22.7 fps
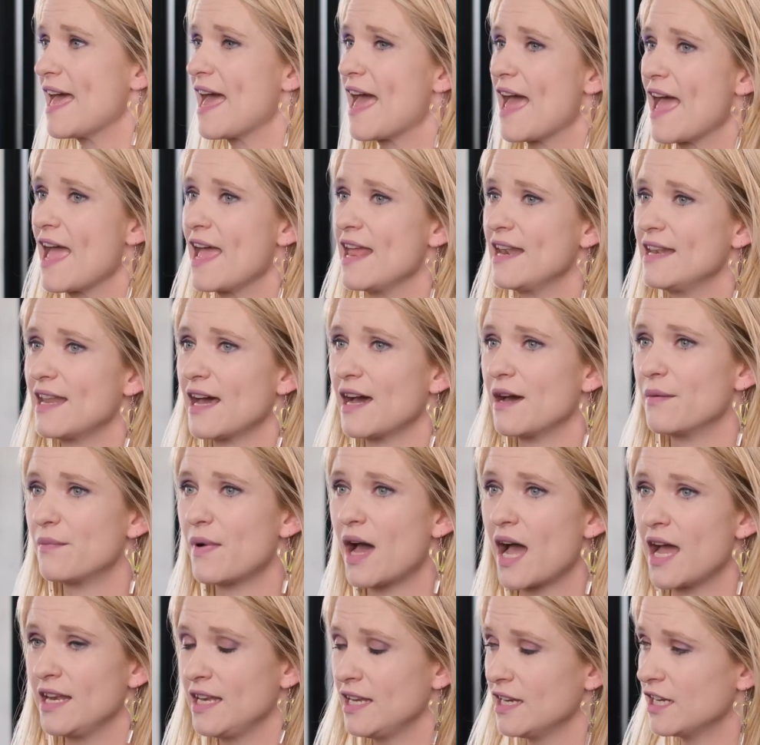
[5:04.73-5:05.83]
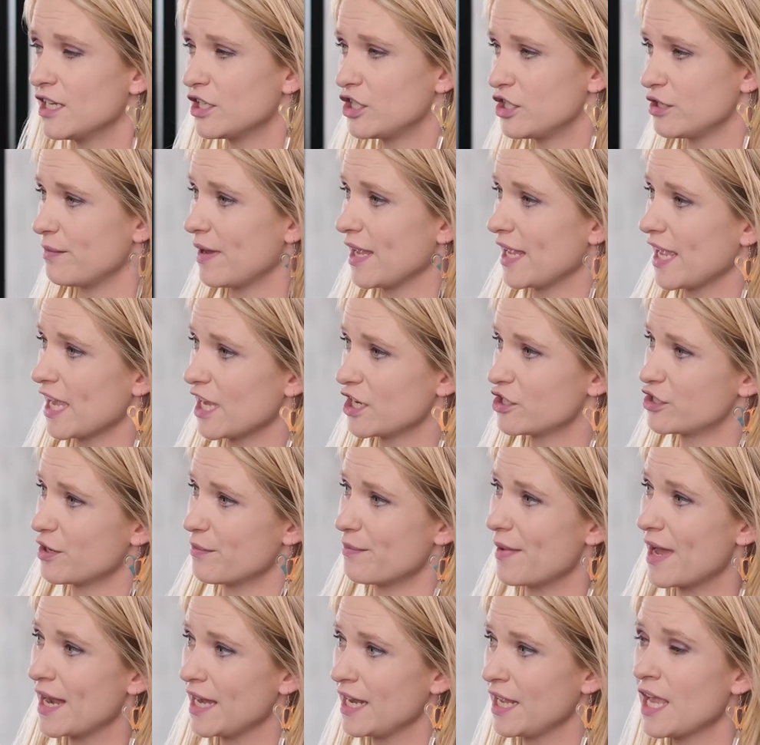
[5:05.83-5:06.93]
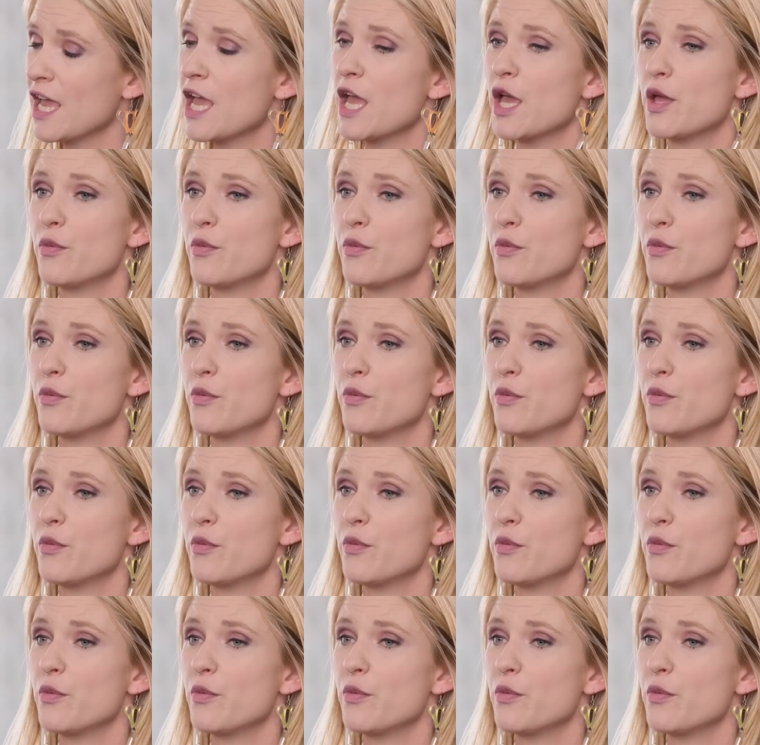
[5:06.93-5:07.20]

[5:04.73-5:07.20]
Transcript: and I needed to make extra money